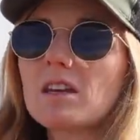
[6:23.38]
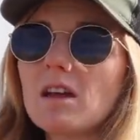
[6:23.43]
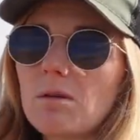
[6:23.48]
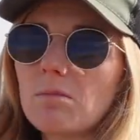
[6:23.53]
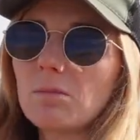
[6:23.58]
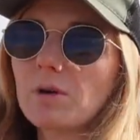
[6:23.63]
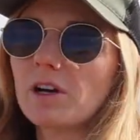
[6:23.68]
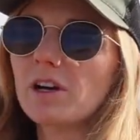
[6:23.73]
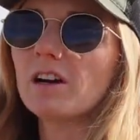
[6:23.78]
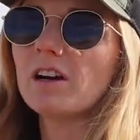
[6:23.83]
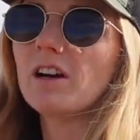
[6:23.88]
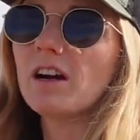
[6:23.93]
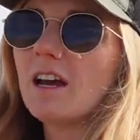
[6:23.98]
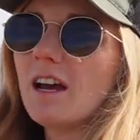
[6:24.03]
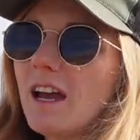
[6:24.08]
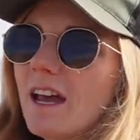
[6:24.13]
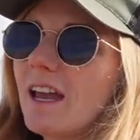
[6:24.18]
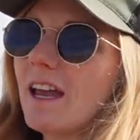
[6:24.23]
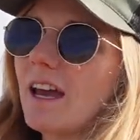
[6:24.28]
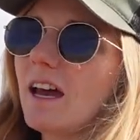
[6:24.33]
number,
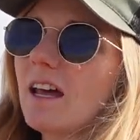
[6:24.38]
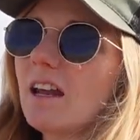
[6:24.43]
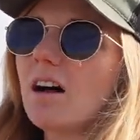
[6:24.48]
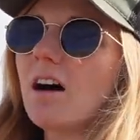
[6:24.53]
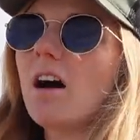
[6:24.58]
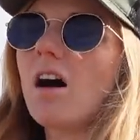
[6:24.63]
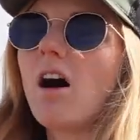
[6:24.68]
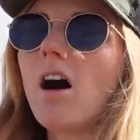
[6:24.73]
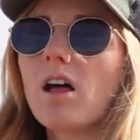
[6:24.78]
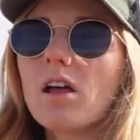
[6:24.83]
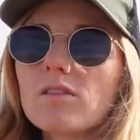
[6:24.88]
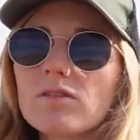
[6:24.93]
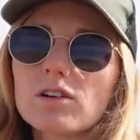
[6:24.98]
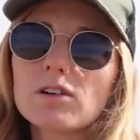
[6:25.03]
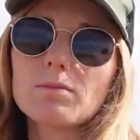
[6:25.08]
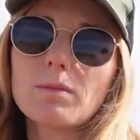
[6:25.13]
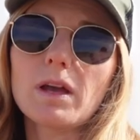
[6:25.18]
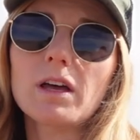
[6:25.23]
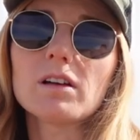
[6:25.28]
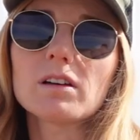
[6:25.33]
and all of
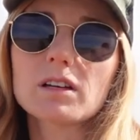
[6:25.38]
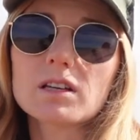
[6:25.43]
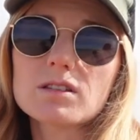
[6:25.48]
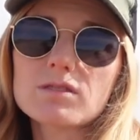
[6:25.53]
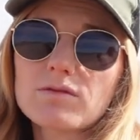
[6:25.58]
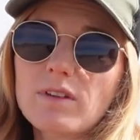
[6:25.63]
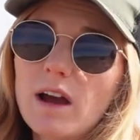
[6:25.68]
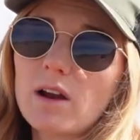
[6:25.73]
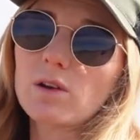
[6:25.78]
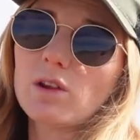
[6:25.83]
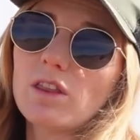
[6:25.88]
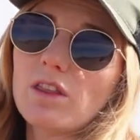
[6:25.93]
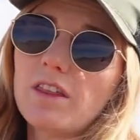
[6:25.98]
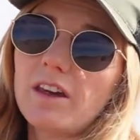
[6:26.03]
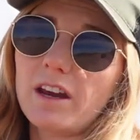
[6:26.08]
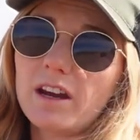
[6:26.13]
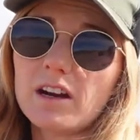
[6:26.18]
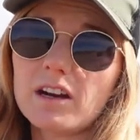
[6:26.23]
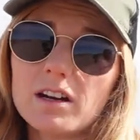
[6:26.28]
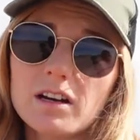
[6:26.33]
our mail gets routed
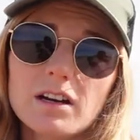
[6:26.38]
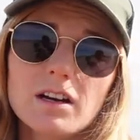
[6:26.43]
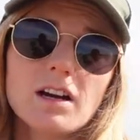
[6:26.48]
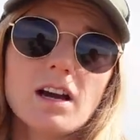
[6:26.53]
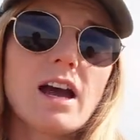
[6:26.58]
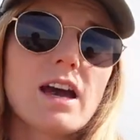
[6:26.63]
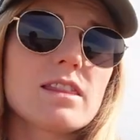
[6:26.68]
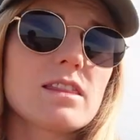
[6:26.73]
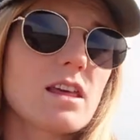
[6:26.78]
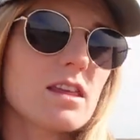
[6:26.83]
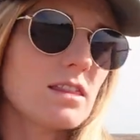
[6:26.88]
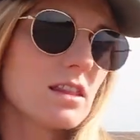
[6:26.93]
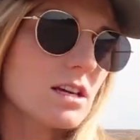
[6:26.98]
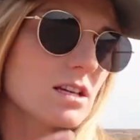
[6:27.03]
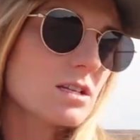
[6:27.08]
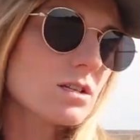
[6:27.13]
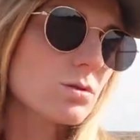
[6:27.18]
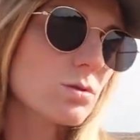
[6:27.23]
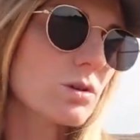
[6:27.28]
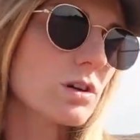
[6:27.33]
there, and then
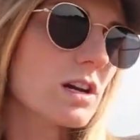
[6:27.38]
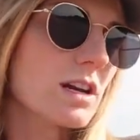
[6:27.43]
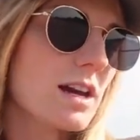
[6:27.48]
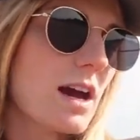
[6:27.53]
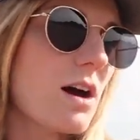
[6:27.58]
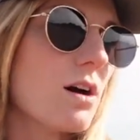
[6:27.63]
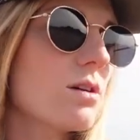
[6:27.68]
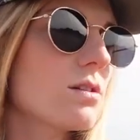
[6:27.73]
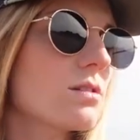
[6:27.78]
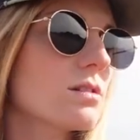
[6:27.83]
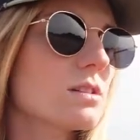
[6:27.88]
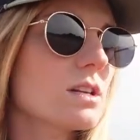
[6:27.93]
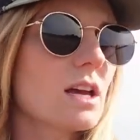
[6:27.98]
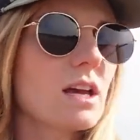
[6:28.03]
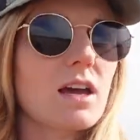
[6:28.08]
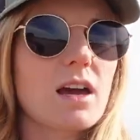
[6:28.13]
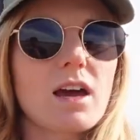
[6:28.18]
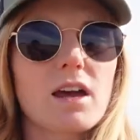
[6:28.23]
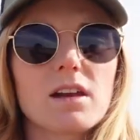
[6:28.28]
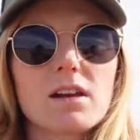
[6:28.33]
they sort it out
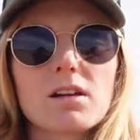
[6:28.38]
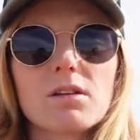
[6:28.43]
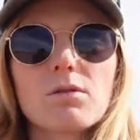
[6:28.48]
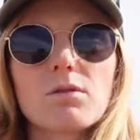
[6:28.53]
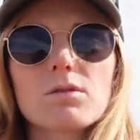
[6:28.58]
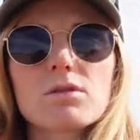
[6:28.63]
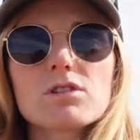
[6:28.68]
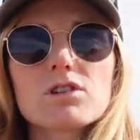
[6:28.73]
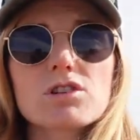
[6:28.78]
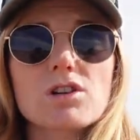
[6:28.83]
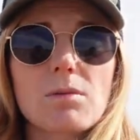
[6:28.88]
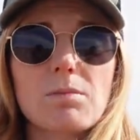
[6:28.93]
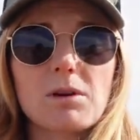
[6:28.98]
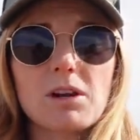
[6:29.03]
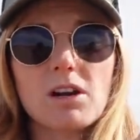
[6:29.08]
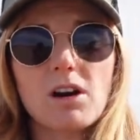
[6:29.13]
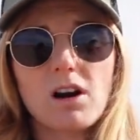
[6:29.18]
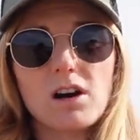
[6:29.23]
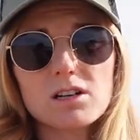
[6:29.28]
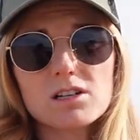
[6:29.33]
and ship
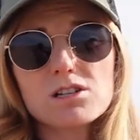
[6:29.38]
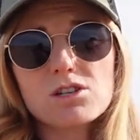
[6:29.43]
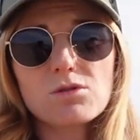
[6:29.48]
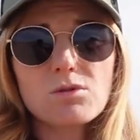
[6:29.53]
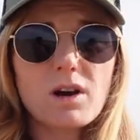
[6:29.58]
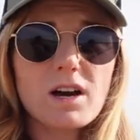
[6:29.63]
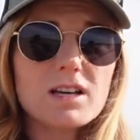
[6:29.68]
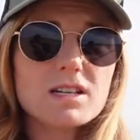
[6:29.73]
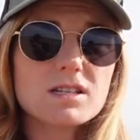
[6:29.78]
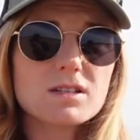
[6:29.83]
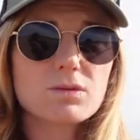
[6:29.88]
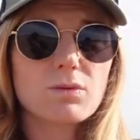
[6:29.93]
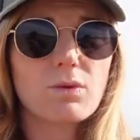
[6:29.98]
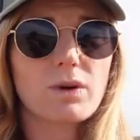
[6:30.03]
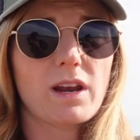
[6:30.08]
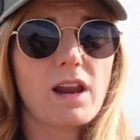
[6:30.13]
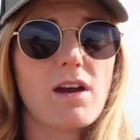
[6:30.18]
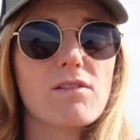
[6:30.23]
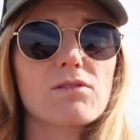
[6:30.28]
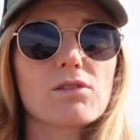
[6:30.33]
it on to us
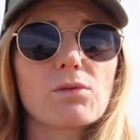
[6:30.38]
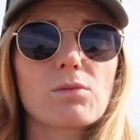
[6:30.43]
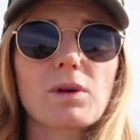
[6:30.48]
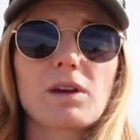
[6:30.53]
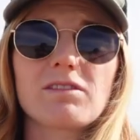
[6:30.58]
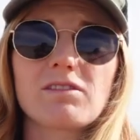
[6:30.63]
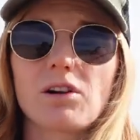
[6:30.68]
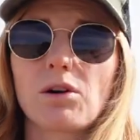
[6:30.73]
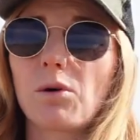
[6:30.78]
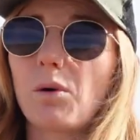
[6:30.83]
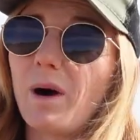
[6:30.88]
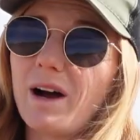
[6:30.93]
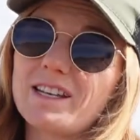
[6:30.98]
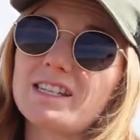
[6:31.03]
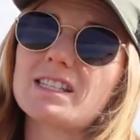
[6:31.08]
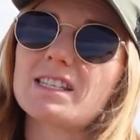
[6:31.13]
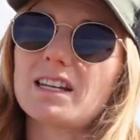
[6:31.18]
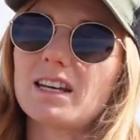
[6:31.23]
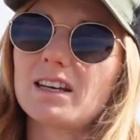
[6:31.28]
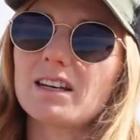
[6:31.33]
whenever we
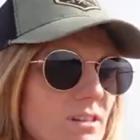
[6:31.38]
request it.